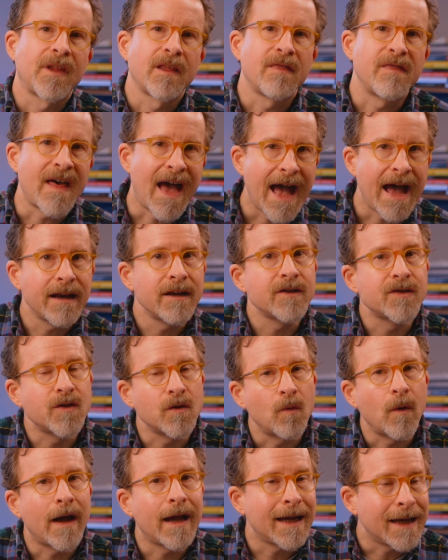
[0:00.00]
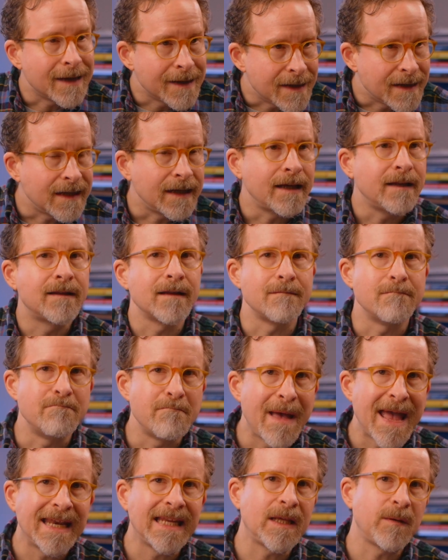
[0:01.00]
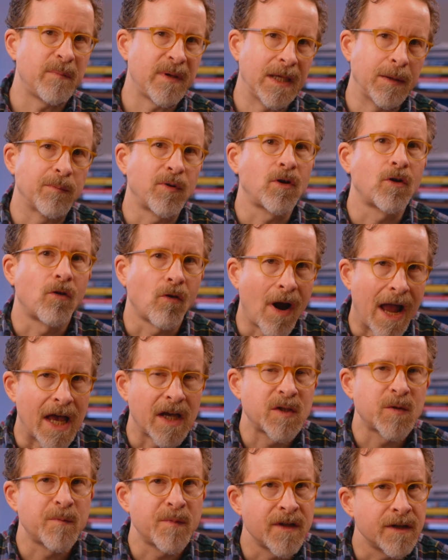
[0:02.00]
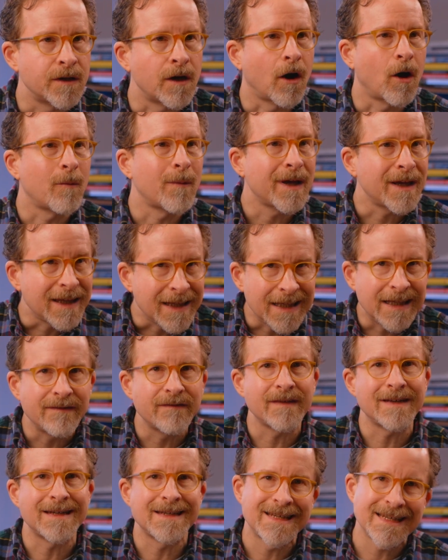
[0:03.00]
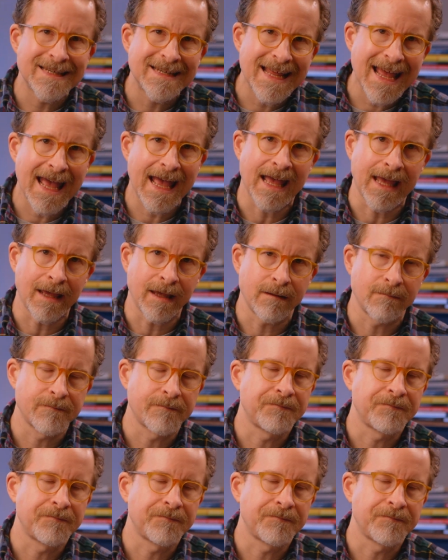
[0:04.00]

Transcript: That is the way, indeed, that many people grasp the Dharma even today.